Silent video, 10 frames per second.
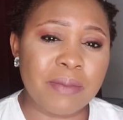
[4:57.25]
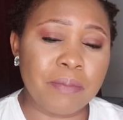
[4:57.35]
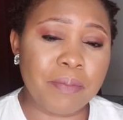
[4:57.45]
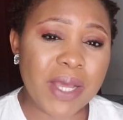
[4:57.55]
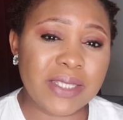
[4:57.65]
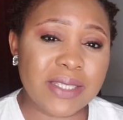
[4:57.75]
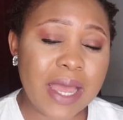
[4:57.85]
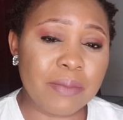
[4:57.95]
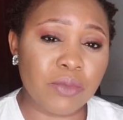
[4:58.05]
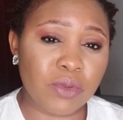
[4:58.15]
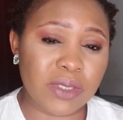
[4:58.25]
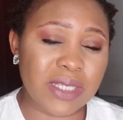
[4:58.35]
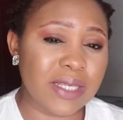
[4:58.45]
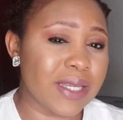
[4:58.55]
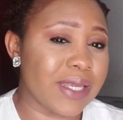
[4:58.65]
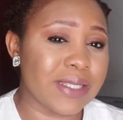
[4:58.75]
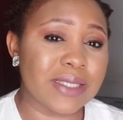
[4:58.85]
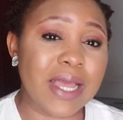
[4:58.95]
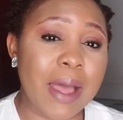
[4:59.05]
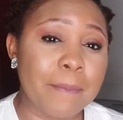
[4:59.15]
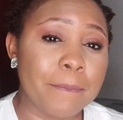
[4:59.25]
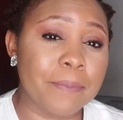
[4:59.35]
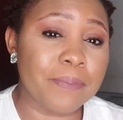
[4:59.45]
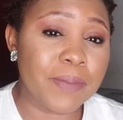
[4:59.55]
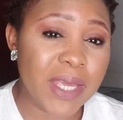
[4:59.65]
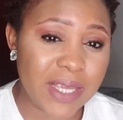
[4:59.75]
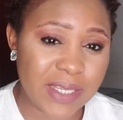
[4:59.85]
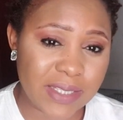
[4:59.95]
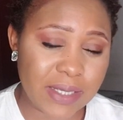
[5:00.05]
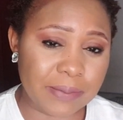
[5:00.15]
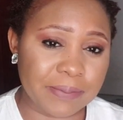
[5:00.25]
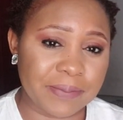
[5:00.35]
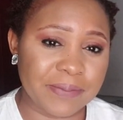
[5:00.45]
bedtime routine, it's amazing.